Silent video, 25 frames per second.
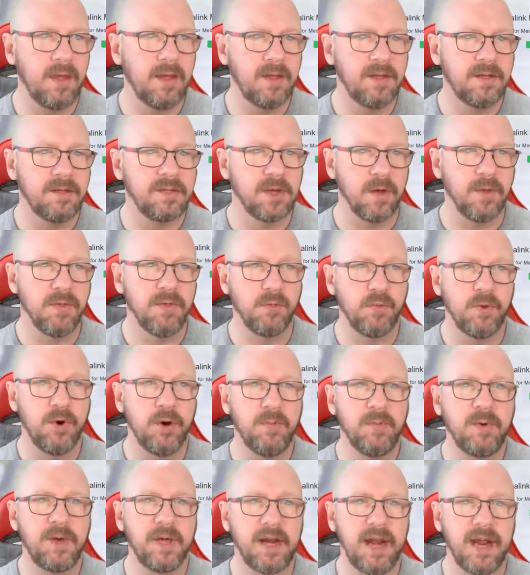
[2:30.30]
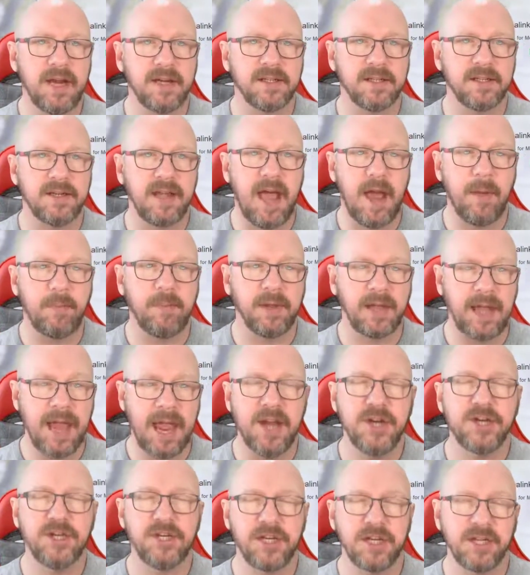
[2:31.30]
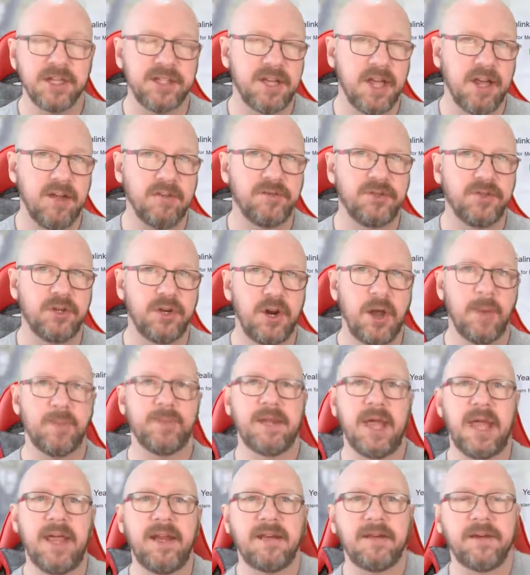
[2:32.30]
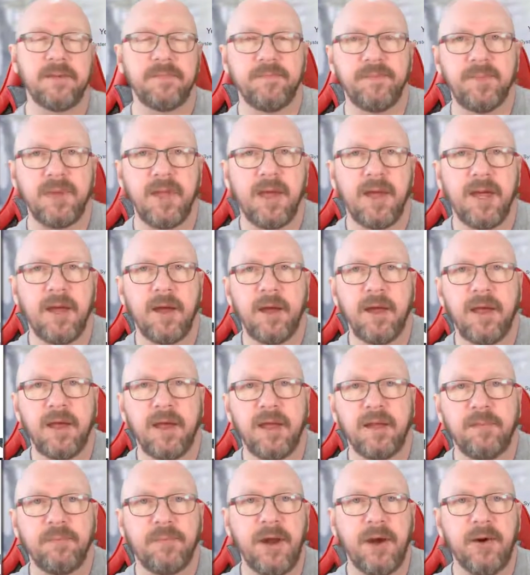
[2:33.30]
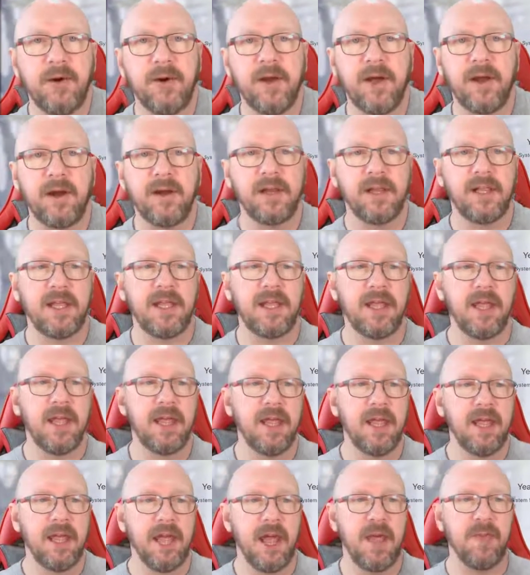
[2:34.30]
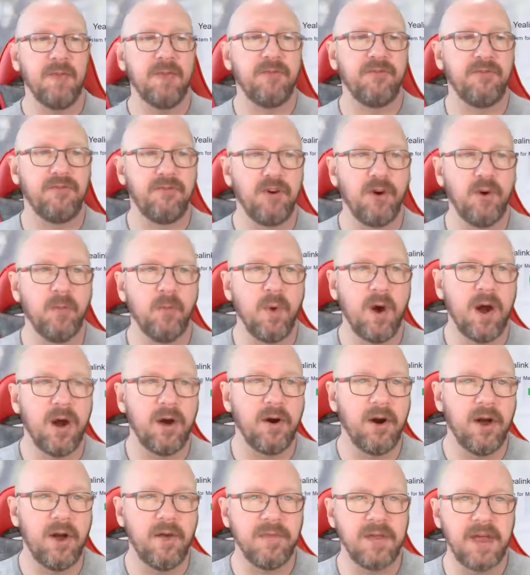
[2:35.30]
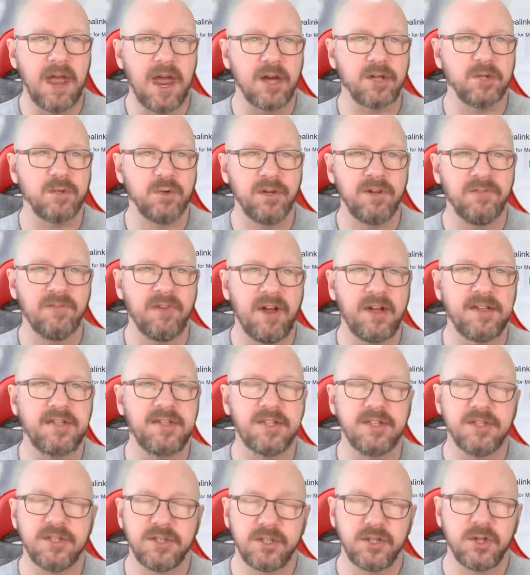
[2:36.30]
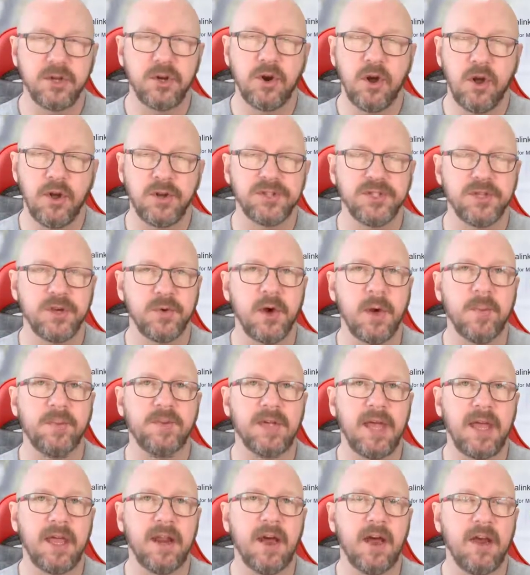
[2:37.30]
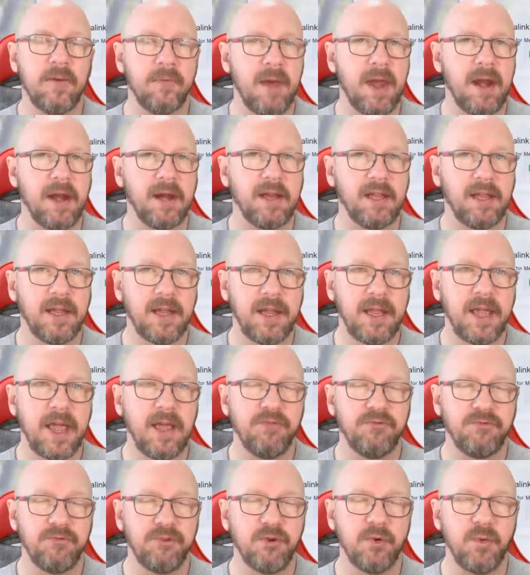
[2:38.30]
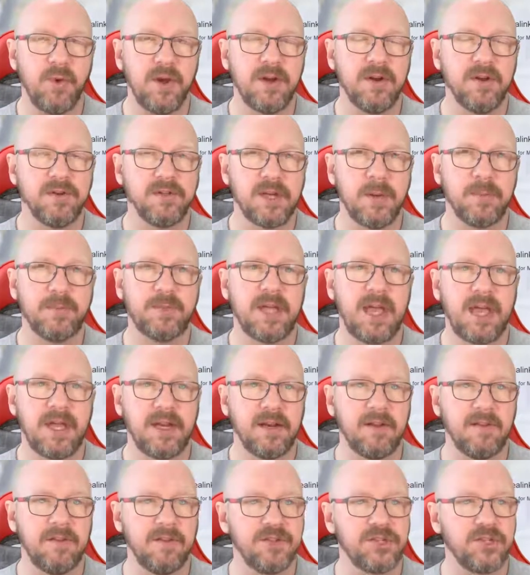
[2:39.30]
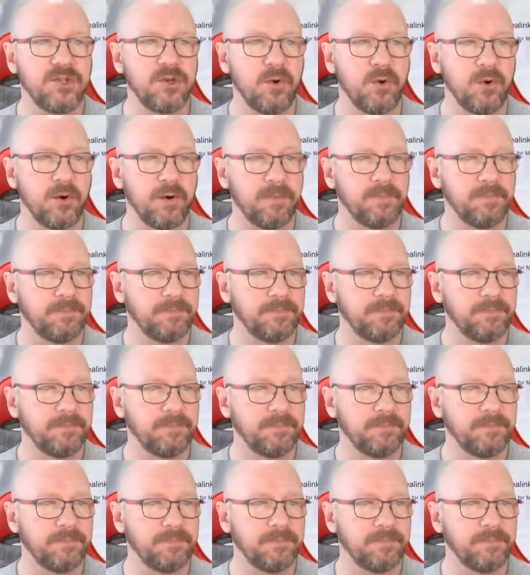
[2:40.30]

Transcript: So the Room Connect application itself should update uh, periodically, and the firmware on the actual devices should also update automatically, again through Windows Update and the store.